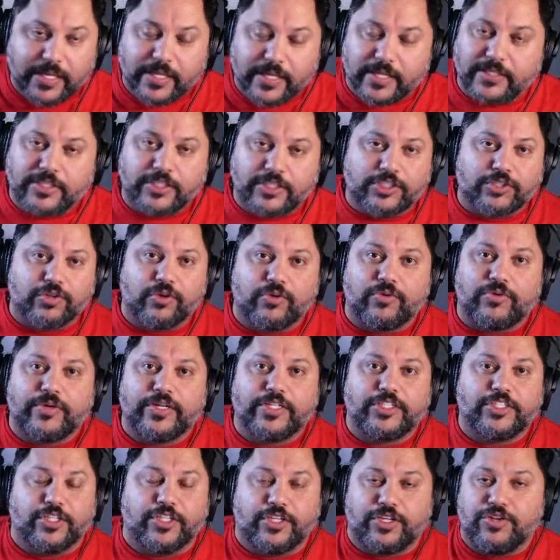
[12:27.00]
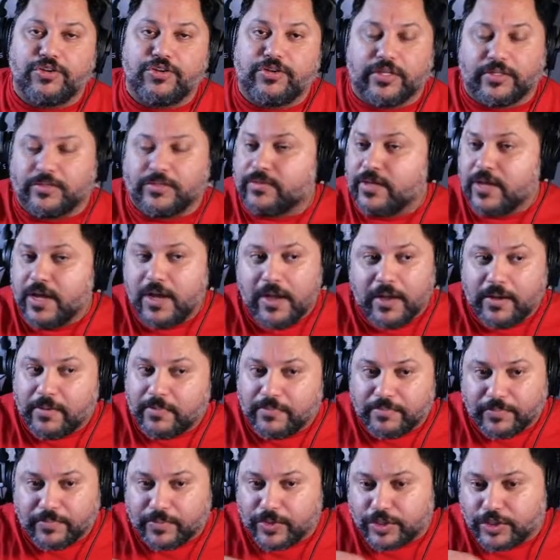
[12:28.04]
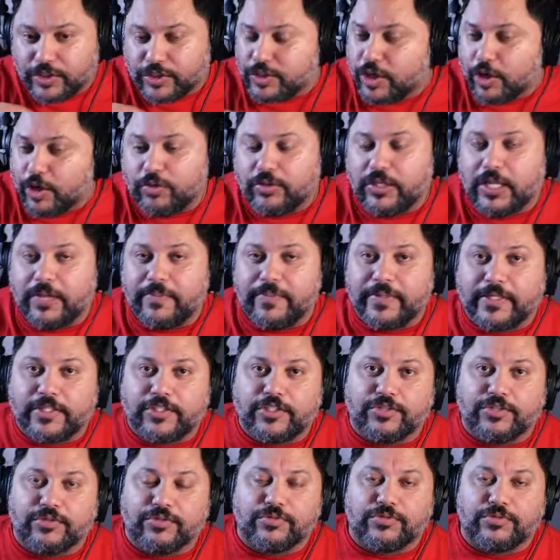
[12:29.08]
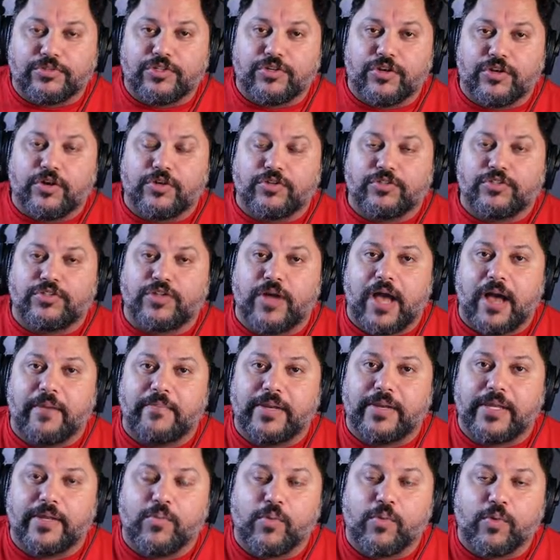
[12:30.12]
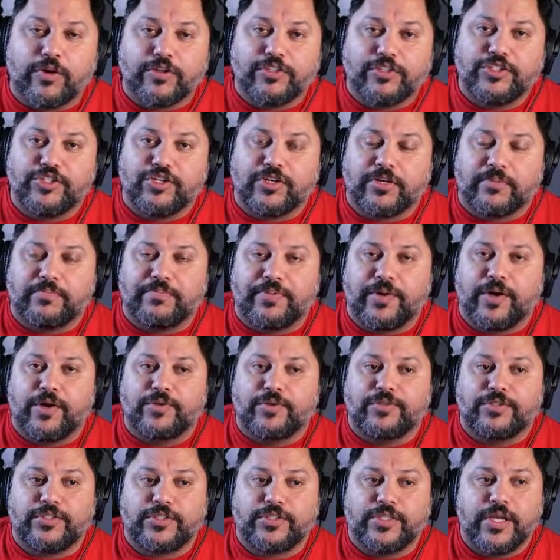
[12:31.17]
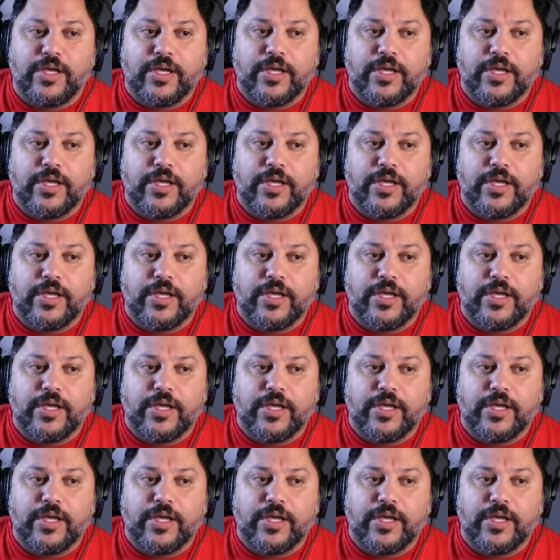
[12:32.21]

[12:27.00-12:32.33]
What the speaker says: storage, and you can. There's no limit to how many words you can post.